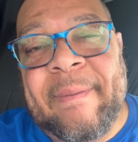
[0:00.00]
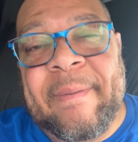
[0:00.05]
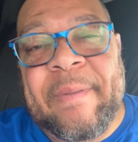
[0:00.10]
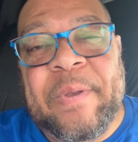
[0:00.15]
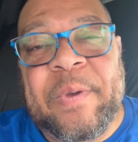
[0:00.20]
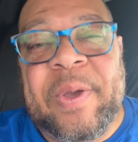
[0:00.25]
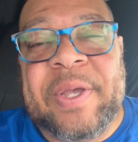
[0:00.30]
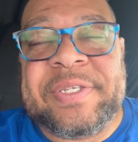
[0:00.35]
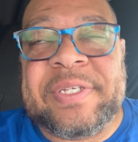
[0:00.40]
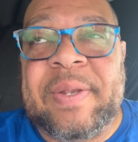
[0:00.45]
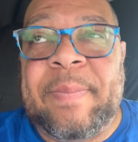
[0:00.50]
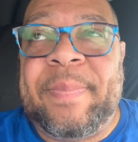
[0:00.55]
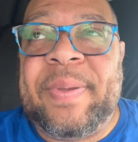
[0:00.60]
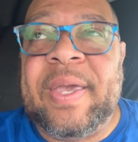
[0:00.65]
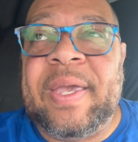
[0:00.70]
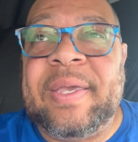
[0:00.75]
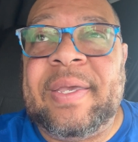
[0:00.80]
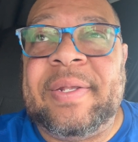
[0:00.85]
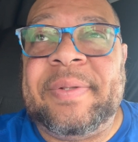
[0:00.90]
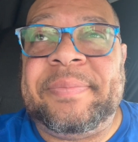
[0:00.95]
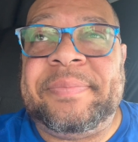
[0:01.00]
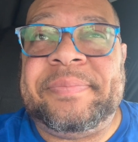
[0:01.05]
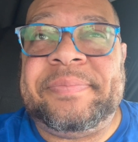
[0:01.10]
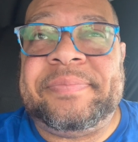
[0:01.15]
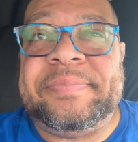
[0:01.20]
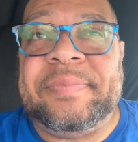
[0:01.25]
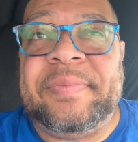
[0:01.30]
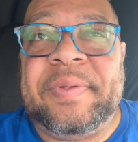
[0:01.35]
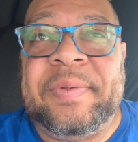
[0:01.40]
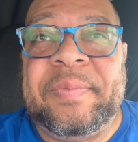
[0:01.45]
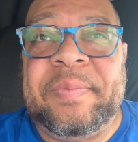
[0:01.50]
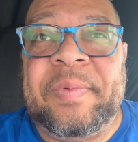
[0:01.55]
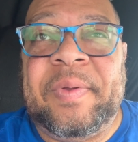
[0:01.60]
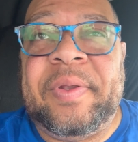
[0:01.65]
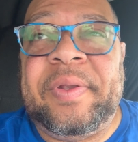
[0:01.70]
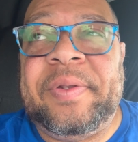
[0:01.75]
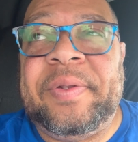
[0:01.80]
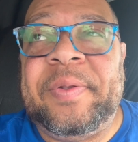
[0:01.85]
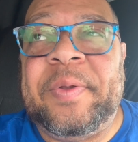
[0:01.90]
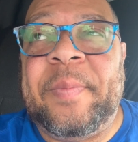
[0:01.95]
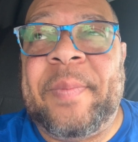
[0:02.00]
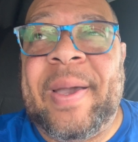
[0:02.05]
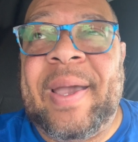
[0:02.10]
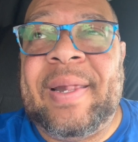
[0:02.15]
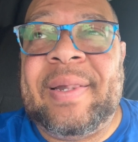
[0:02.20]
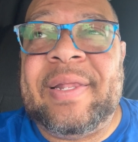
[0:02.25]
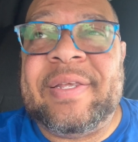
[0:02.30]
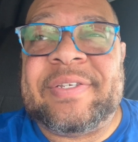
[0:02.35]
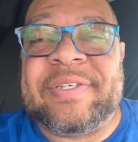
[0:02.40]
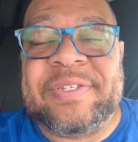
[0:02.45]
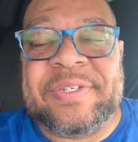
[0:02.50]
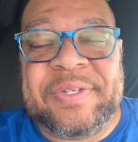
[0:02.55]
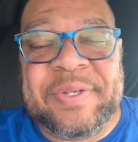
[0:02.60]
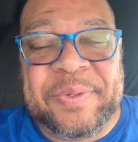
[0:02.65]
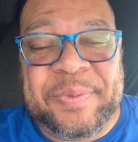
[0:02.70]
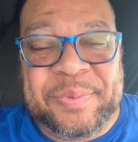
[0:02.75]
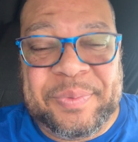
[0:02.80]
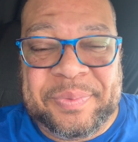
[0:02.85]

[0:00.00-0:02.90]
who has an opinion and nobody listens to.